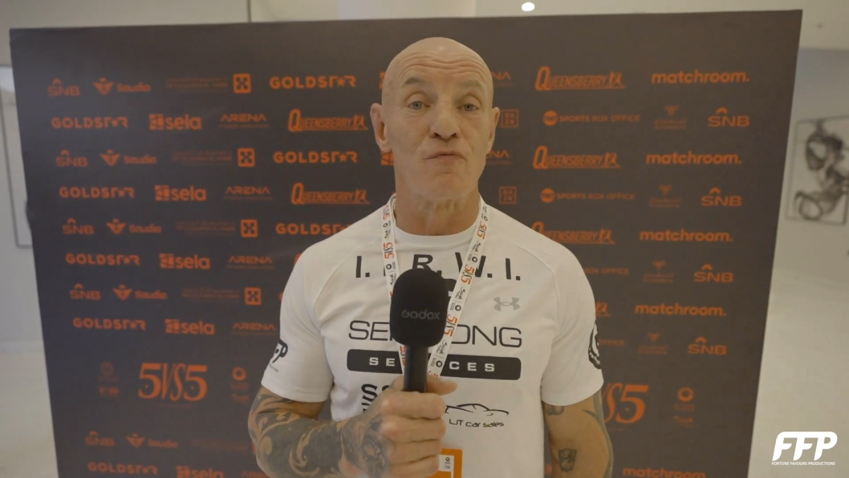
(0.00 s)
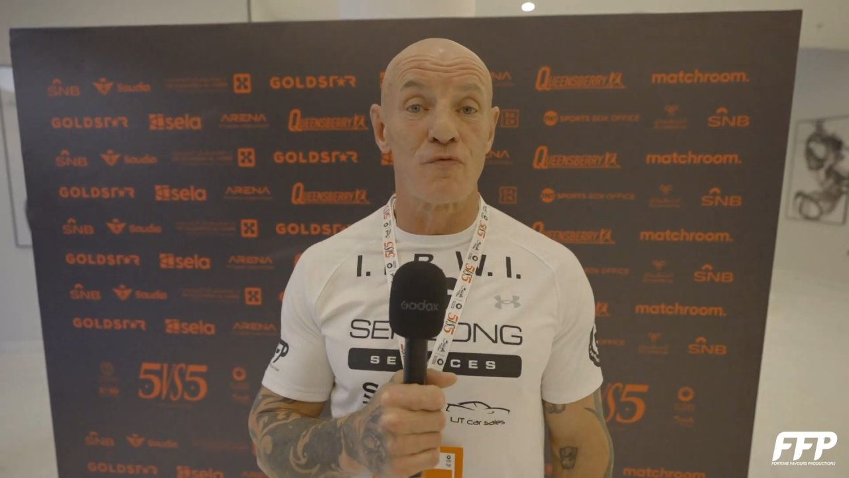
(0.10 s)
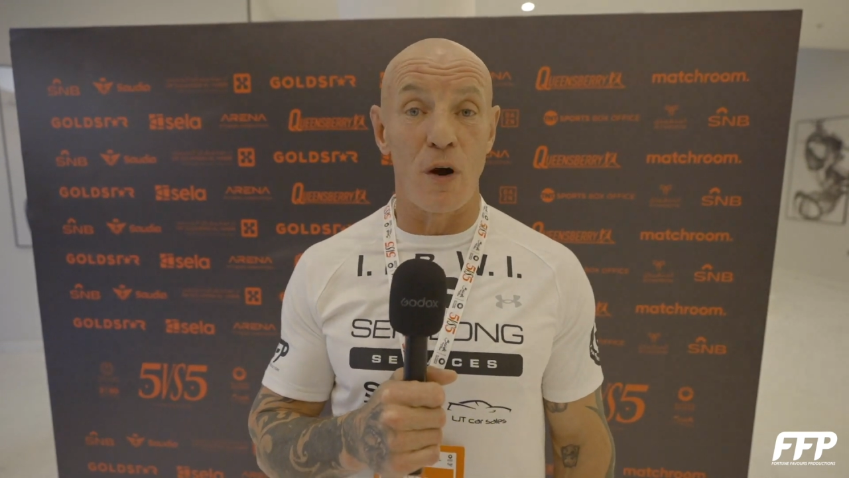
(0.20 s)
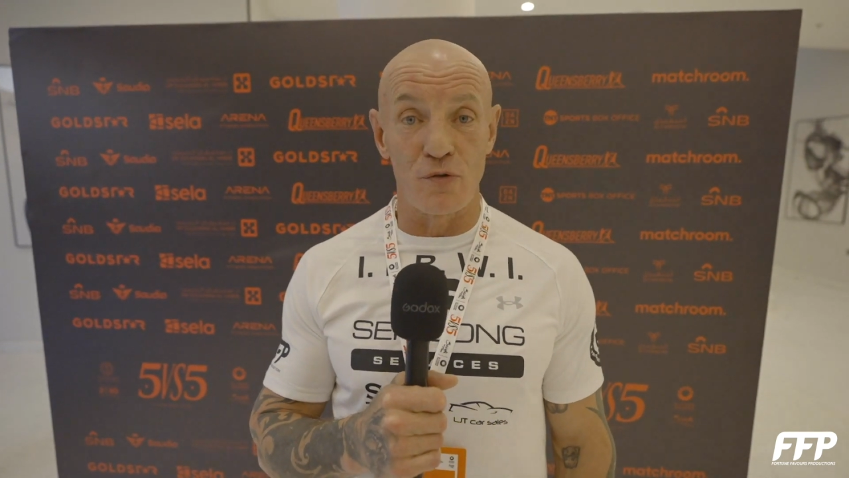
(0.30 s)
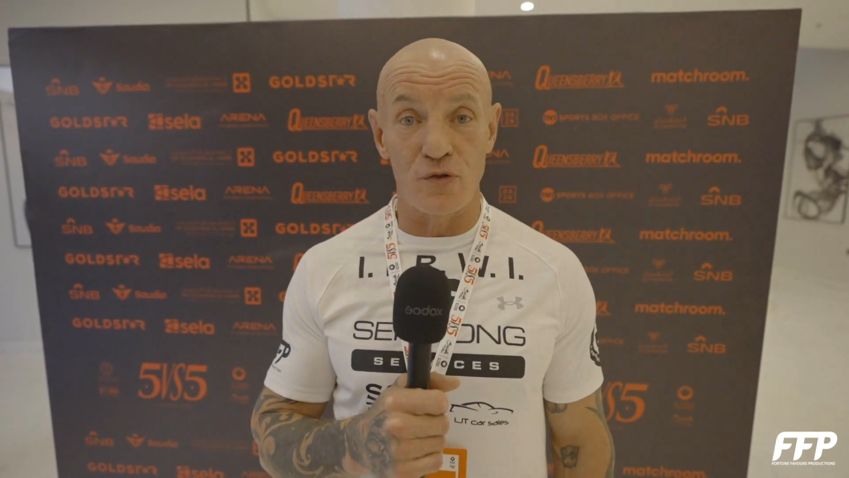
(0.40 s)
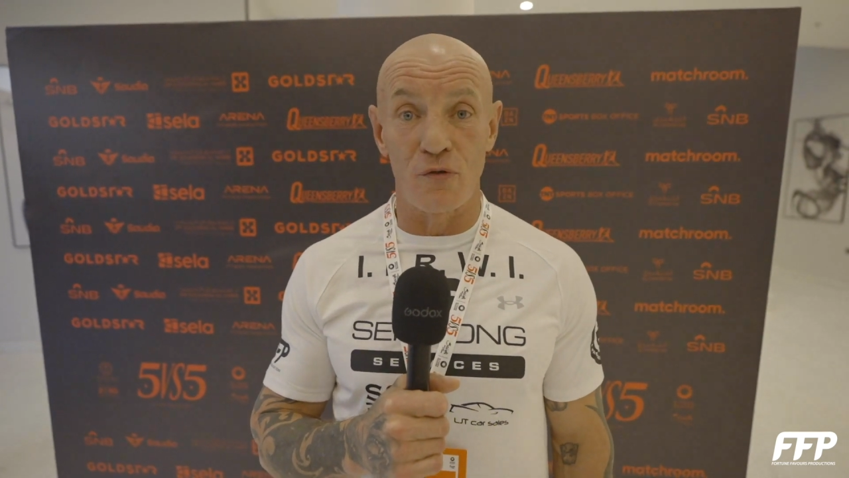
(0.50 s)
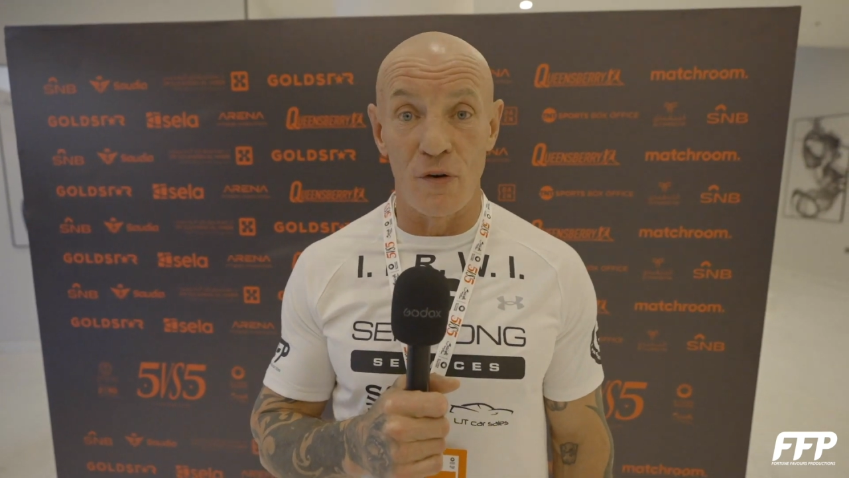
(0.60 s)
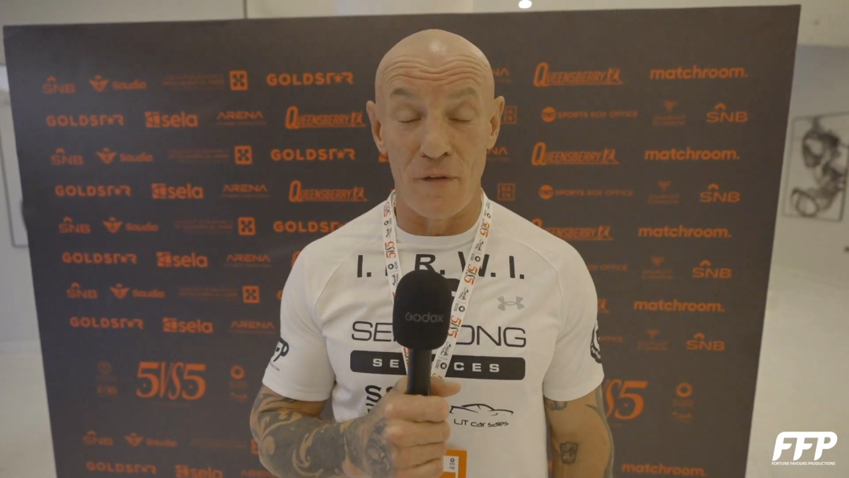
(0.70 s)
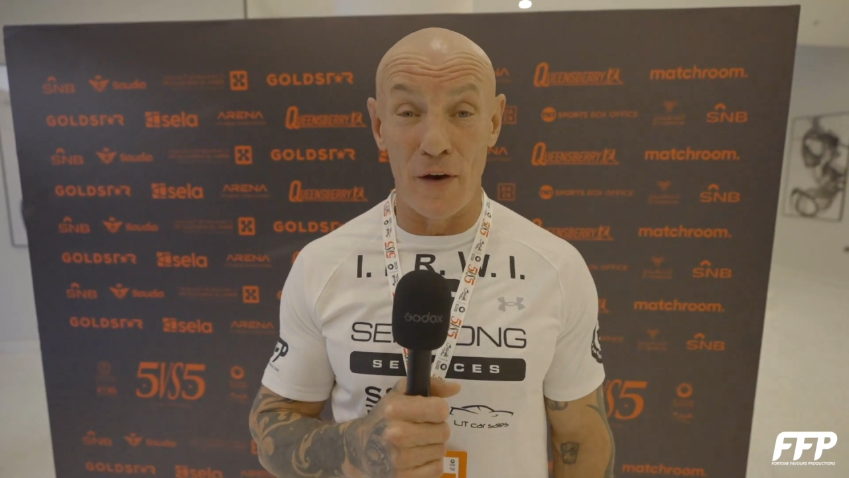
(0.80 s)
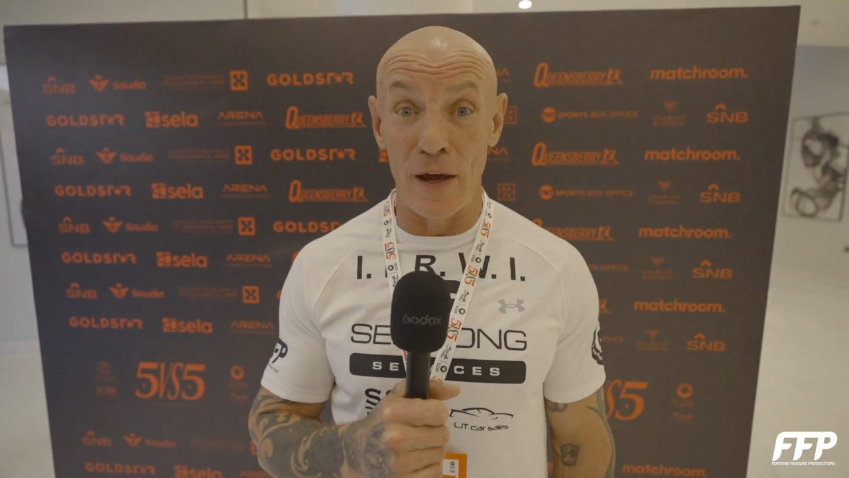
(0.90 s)
roaster
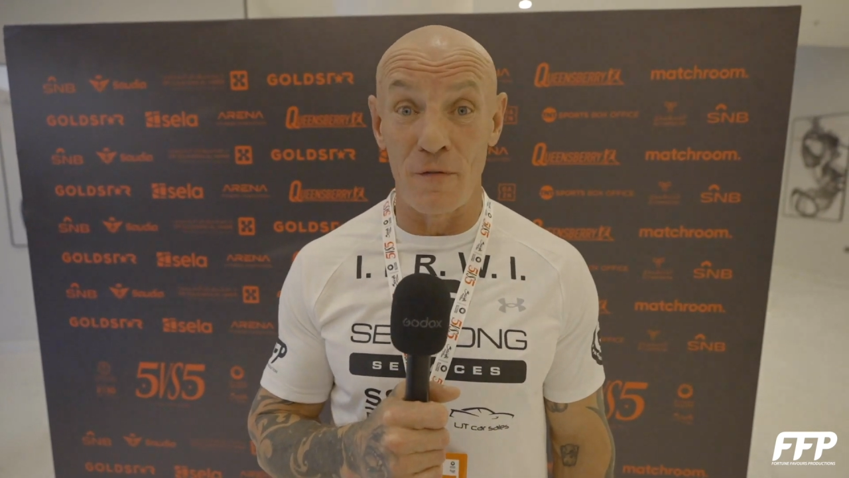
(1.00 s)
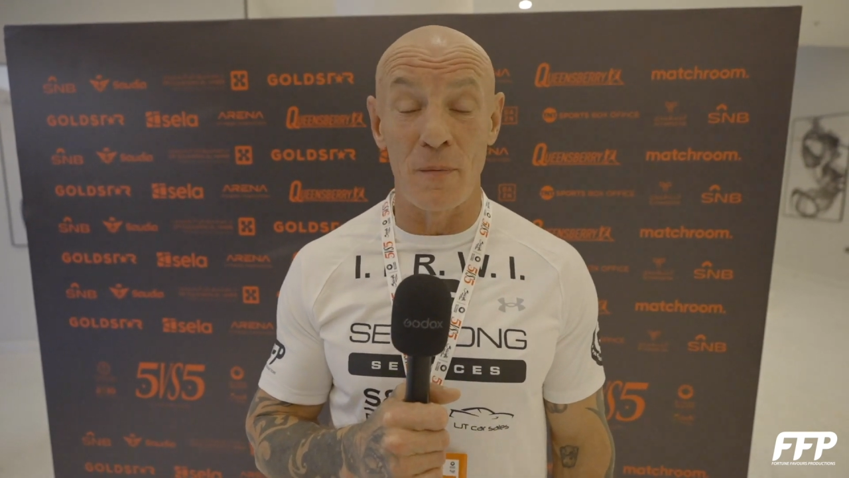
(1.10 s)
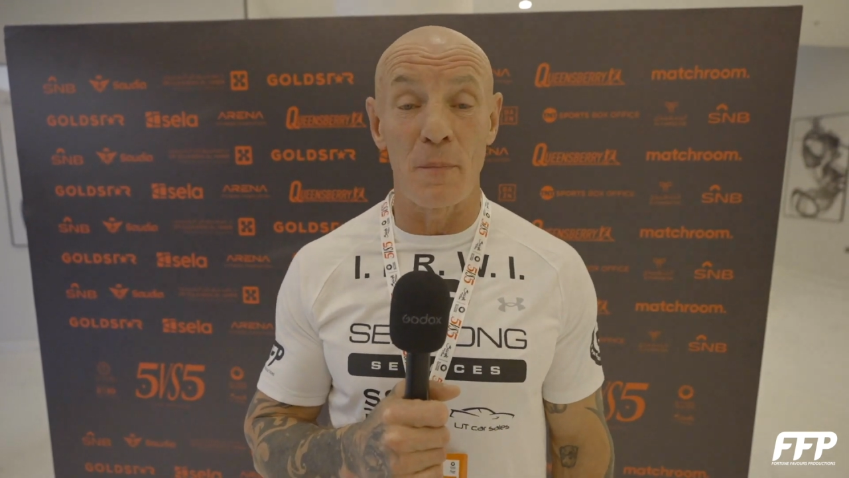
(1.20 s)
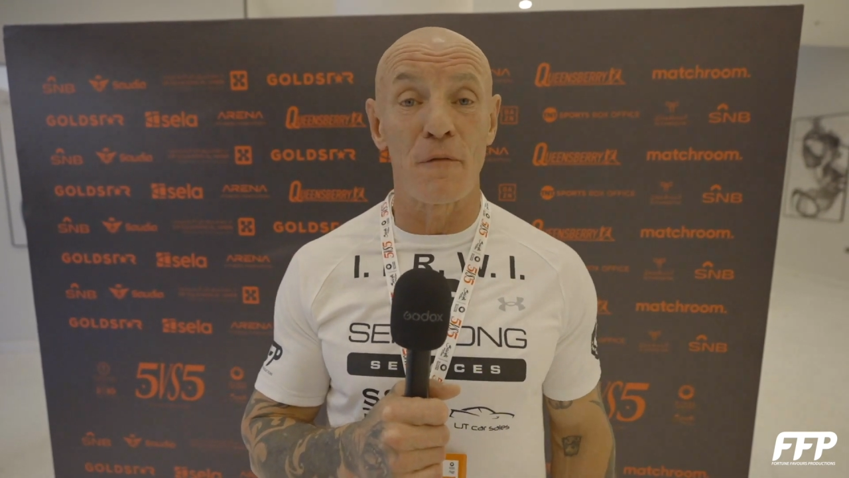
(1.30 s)
of an evening.